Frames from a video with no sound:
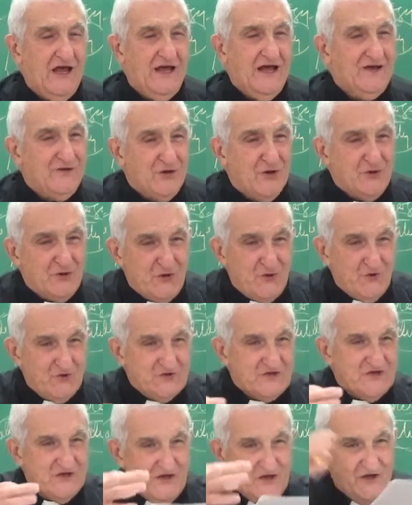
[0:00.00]
You
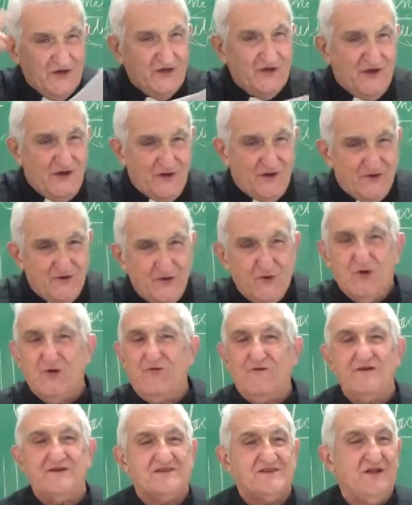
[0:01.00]
use a
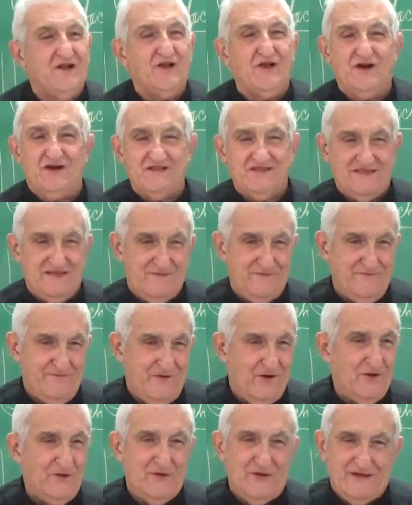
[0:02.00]
universal concept
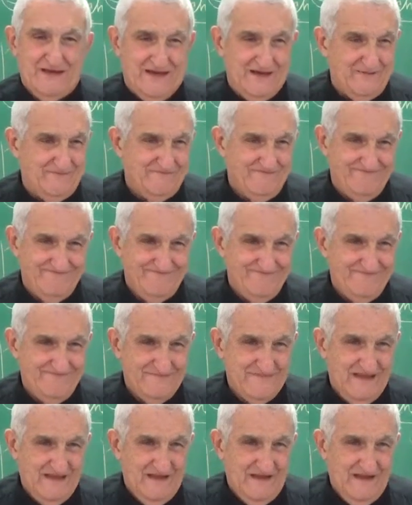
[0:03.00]
all the time.
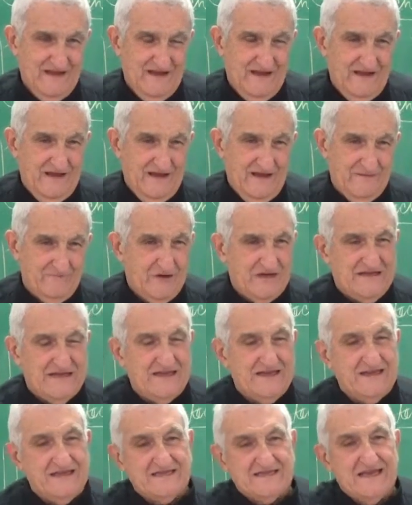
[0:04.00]
But
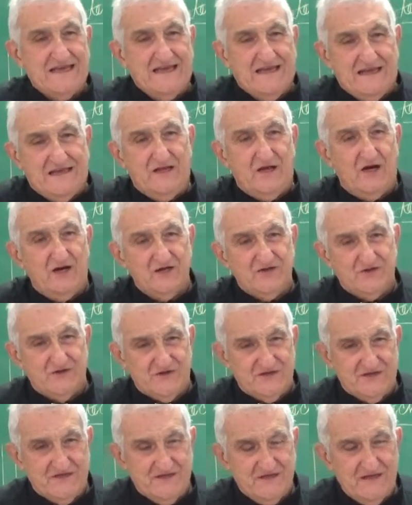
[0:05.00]
it is
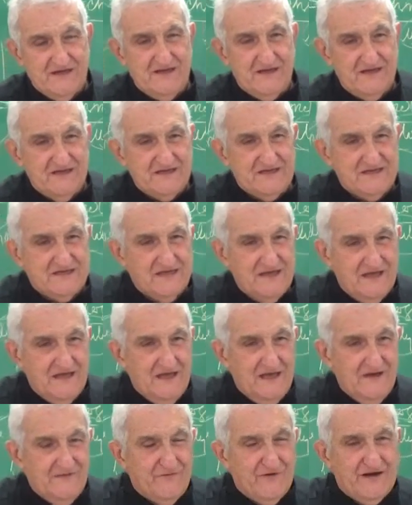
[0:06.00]
unconscious. It is,
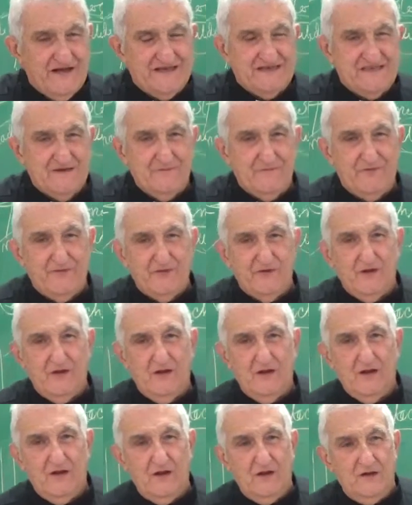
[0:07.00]
for example,
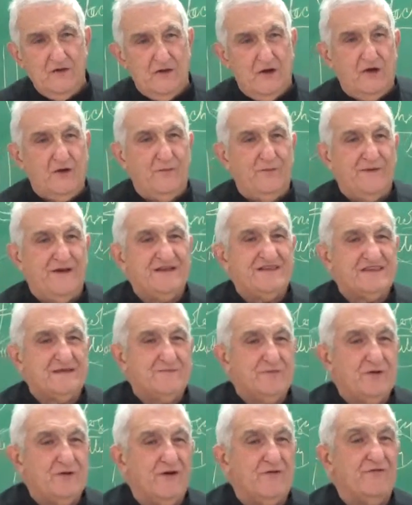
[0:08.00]
the
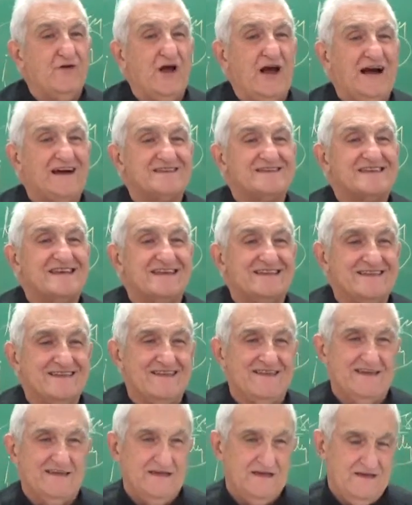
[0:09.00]
principle of
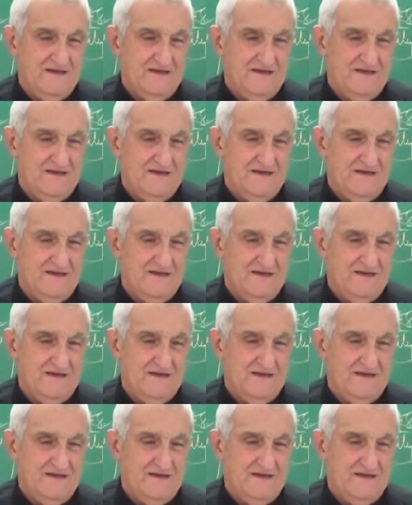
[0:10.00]
causality.